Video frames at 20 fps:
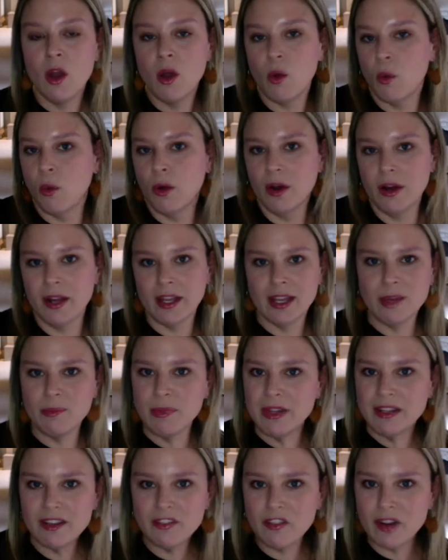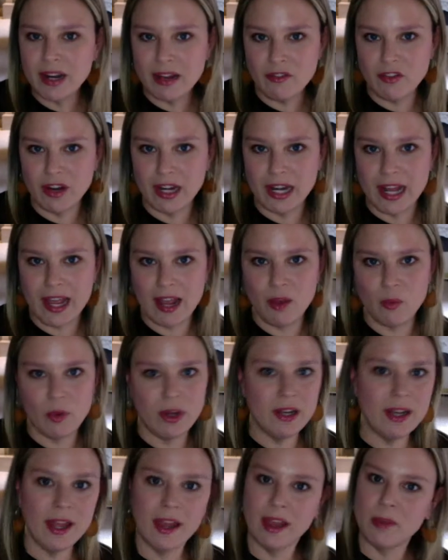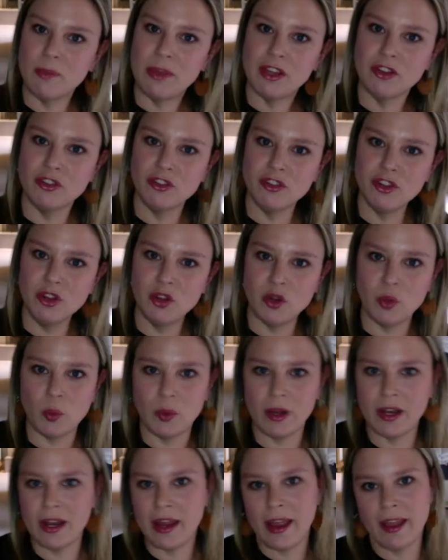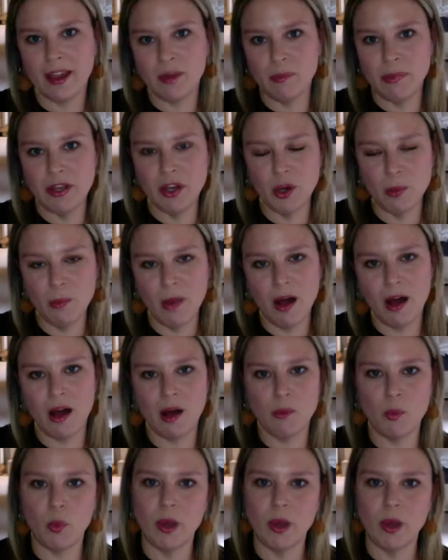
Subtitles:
Or it can be different every day. One day it could be a shoe. One day it could be your mom.